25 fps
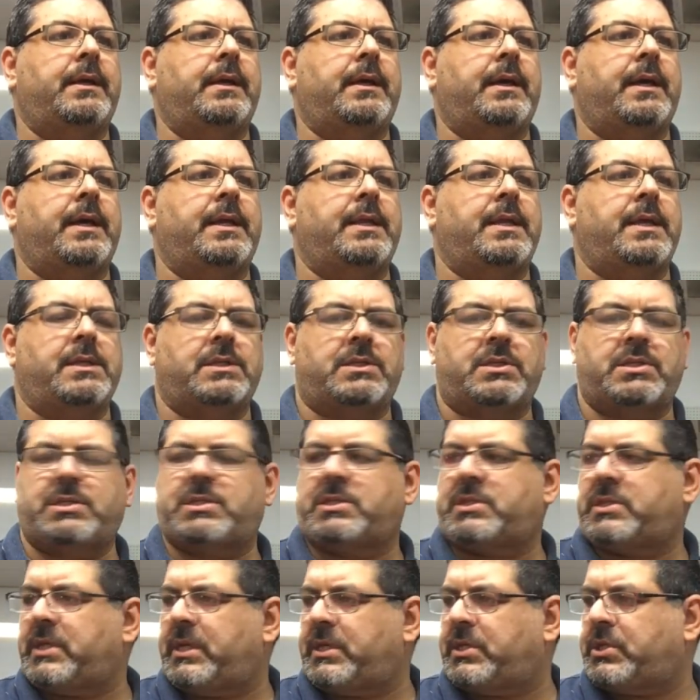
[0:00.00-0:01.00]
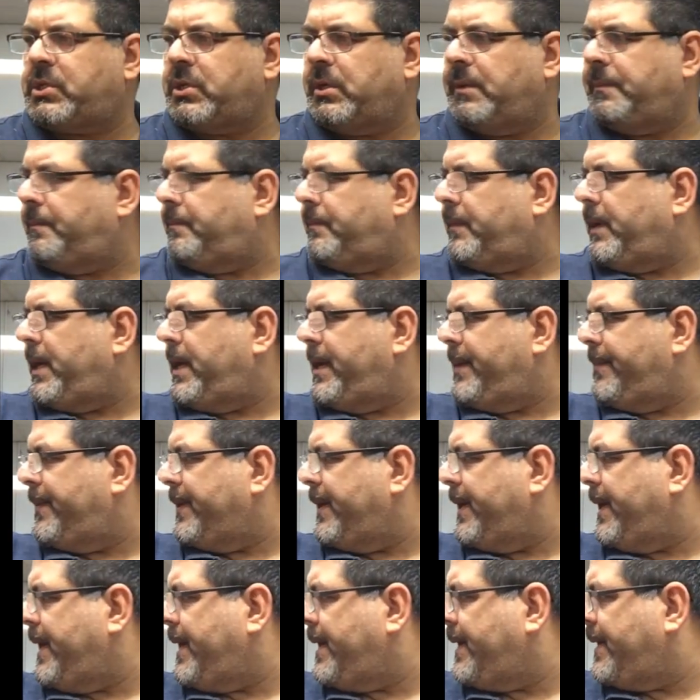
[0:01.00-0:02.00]
and then stitch them.
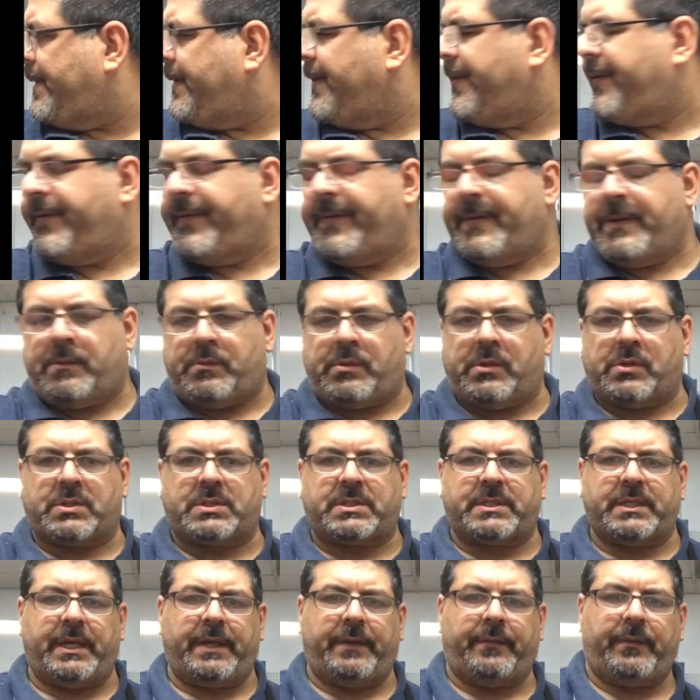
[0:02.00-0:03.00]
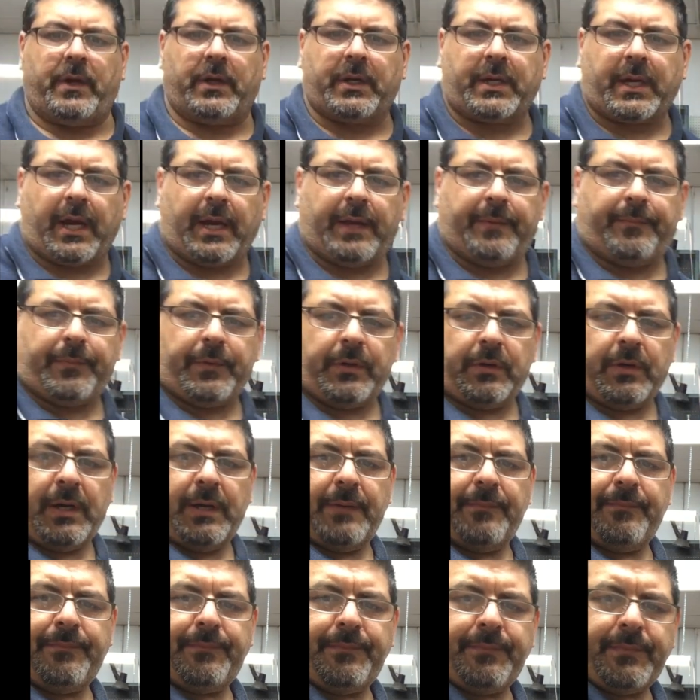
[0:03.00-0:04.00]
Maybe we'll see. Okay, all
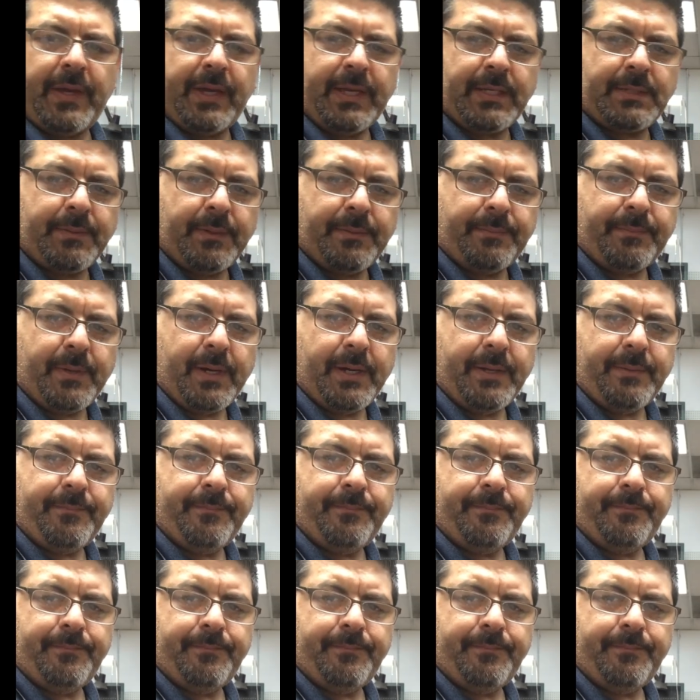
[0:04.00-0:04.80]
right. Thanks. Bye.